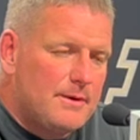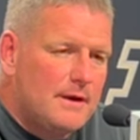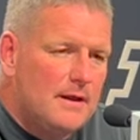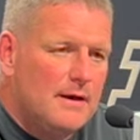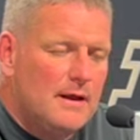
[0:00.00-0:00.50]
and,
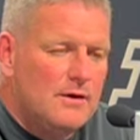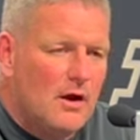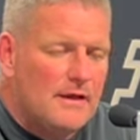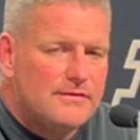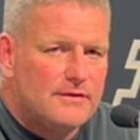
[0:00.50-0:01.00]
and you
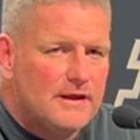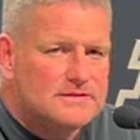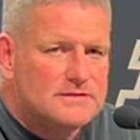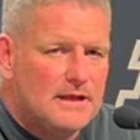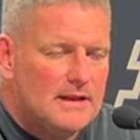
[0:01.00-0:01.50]
know, I think
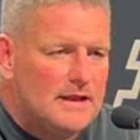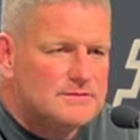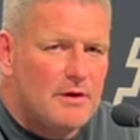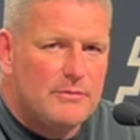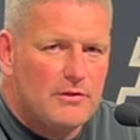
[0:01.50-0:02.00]
that's that's
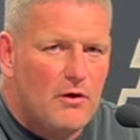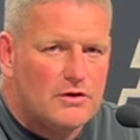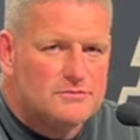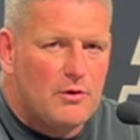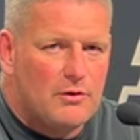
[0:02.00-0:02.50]
probably the
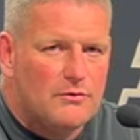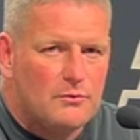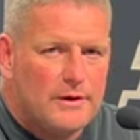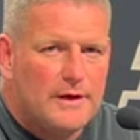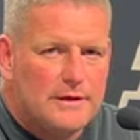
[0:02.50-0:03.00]
hardest part of the
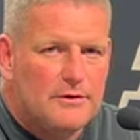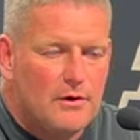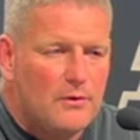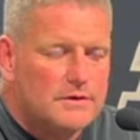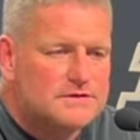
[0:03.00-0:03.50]
read, you
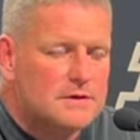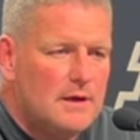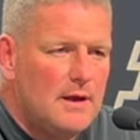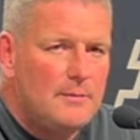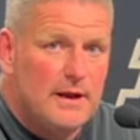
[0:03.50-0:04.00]
know, is
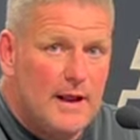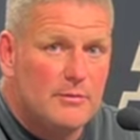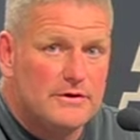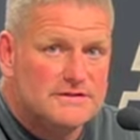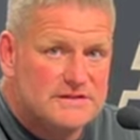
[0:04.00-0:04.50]
being
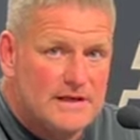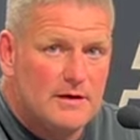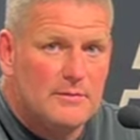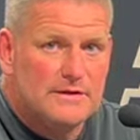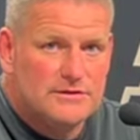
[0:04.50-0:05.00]
able to see
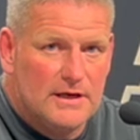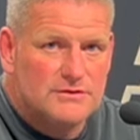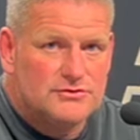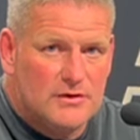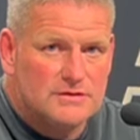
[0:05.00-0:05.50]
him and, and
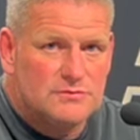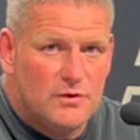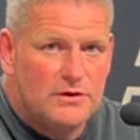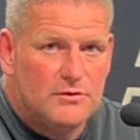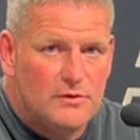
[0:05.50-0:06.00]
trust
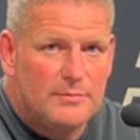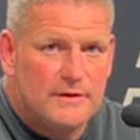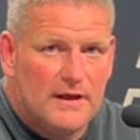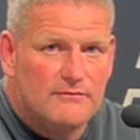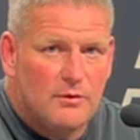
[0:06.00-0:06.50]
where you're ripping
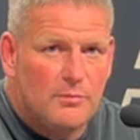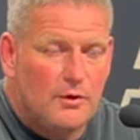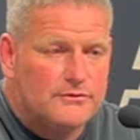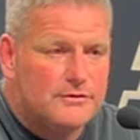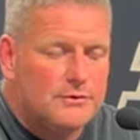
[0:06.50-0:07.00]
that
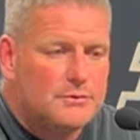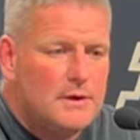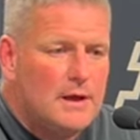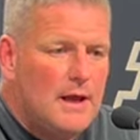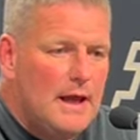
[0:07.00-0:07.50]
football to.
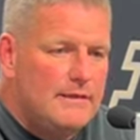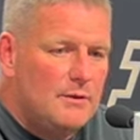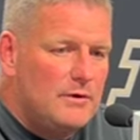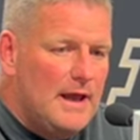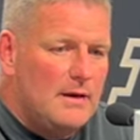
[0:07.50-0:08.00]
And
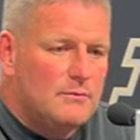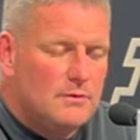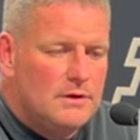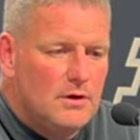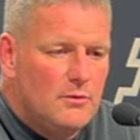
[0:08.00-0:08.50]
then we had,
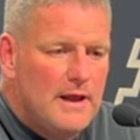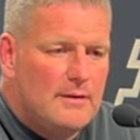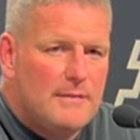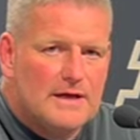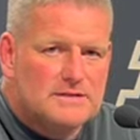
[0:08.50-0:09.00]
we, you know, we
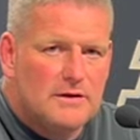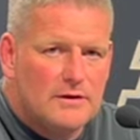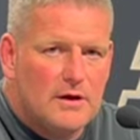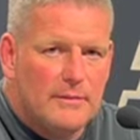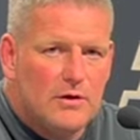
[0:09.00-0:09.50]
had Max
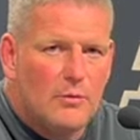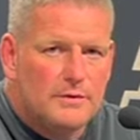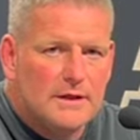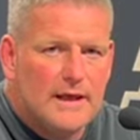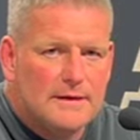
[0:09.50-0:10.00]
Clare coming
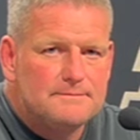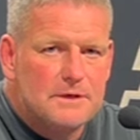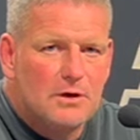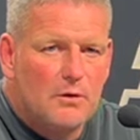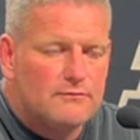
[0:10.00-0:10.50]
open late.
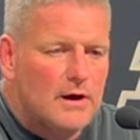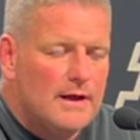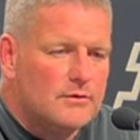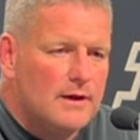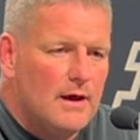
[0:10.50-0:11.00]
You know, if
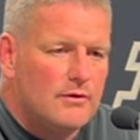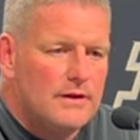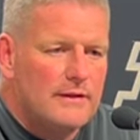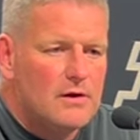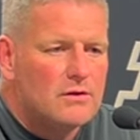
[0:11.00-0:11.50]
Ryan could have held
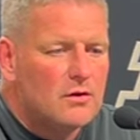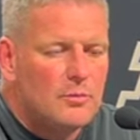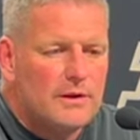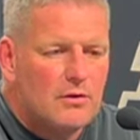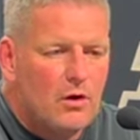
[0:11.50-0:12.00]
in there a little
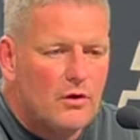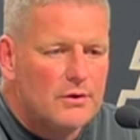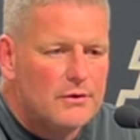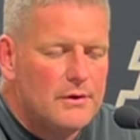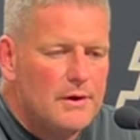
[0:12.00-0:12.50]
bit
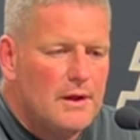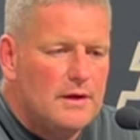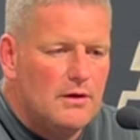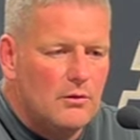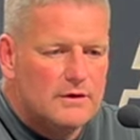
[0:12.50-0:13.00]
longer,
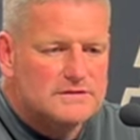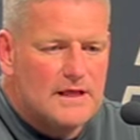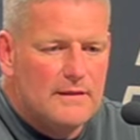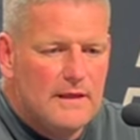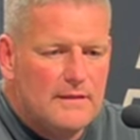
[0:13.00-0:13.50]
you know, because
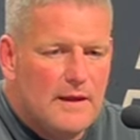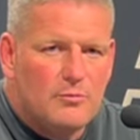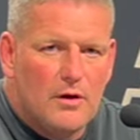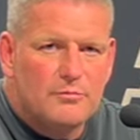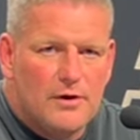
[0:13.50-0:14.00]
they, they, they
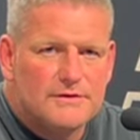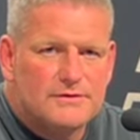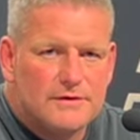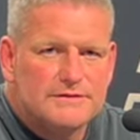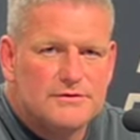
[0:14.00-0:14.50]
brought
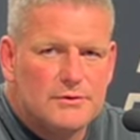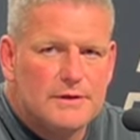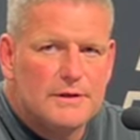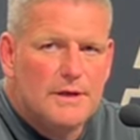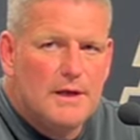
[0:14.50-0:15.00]
pressure into it.